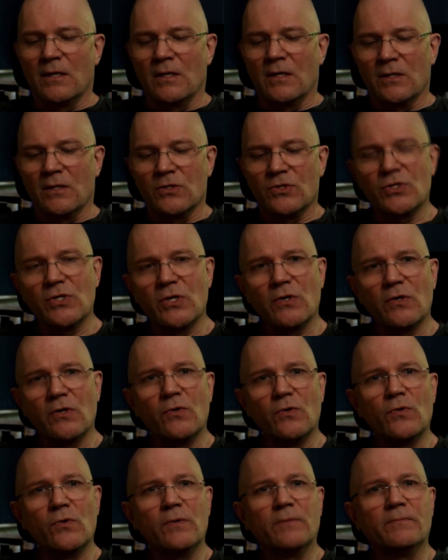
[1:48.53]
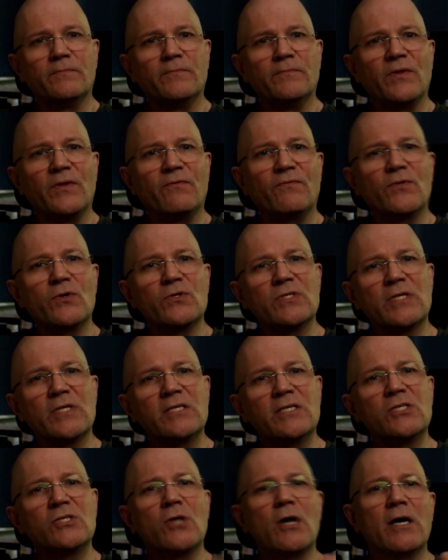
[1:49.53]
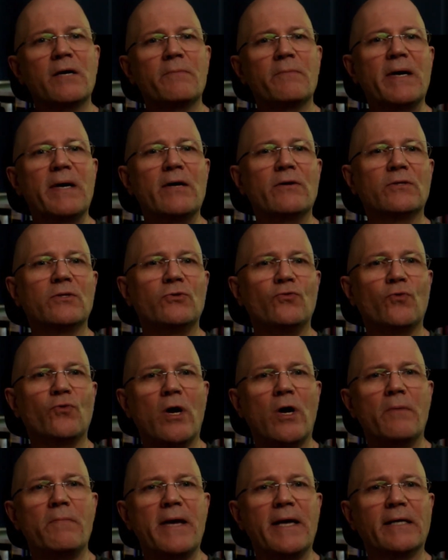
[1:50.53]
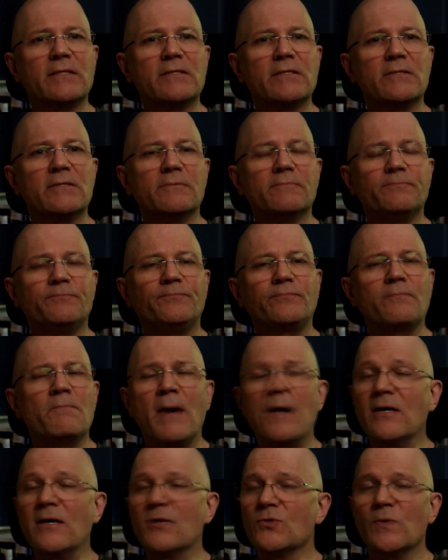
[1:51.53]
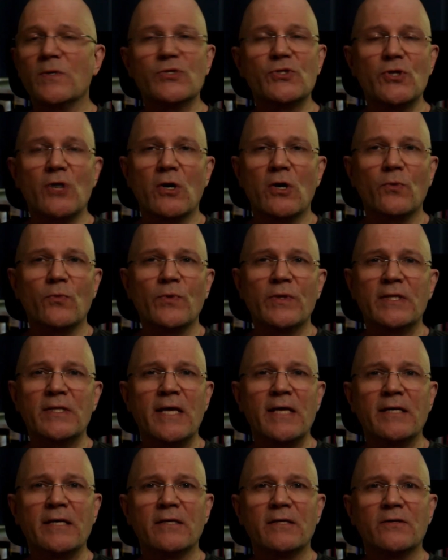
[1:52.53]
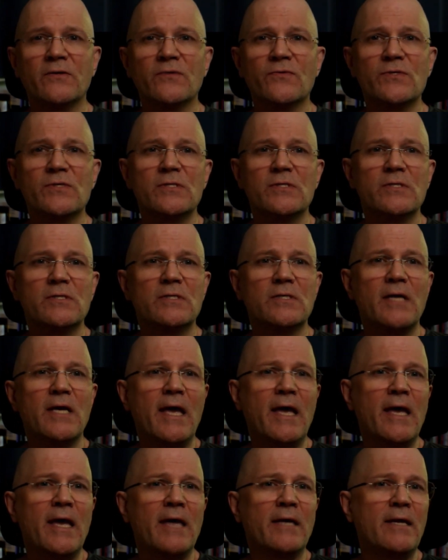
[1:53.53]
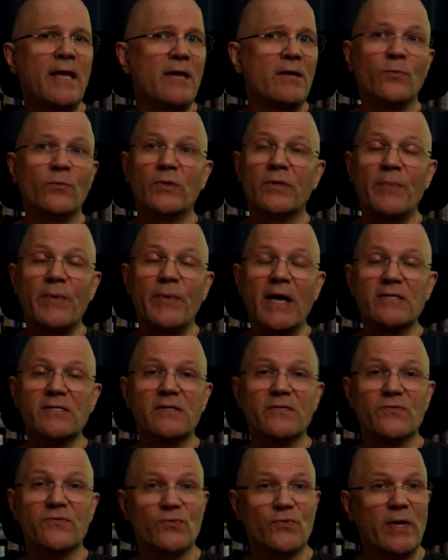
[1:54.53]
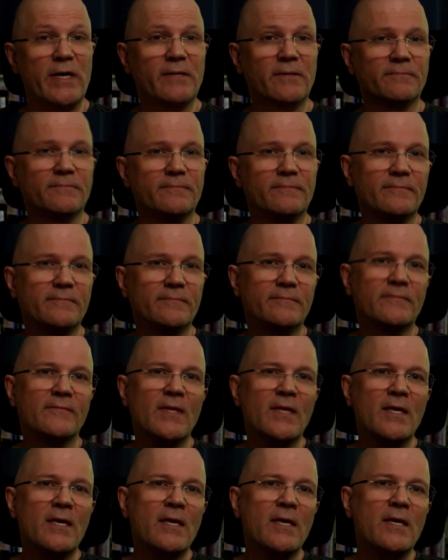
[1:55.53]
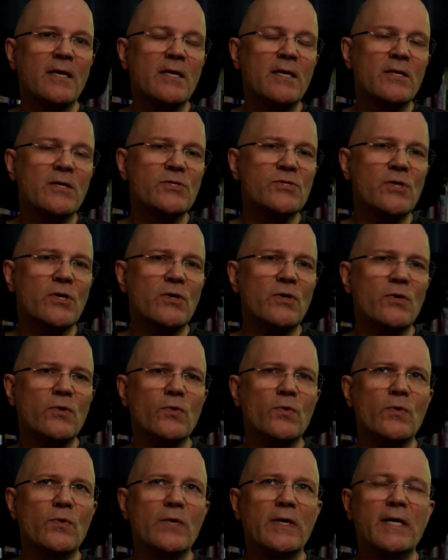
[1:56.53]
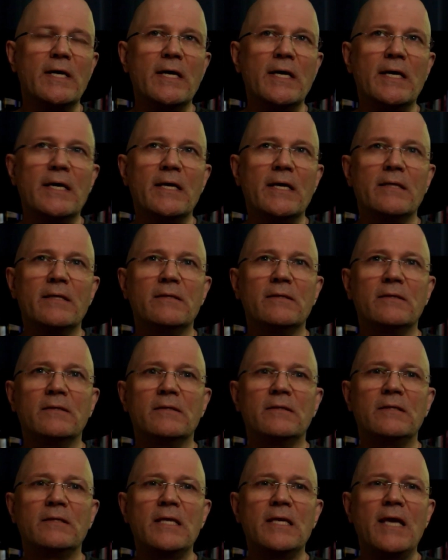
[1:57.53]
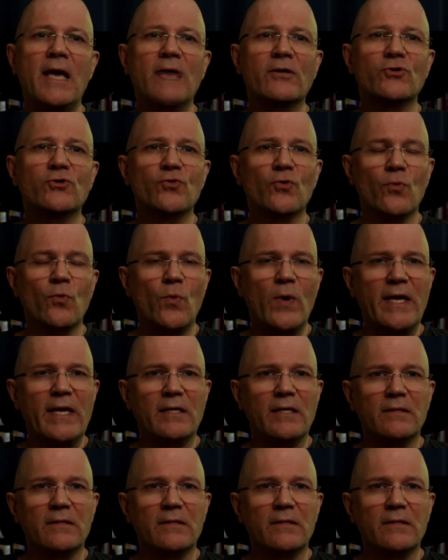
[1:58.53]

So first, let's talk about the drawbacks. Might as well start with the negatives and end with the positives, right? So the extra weight.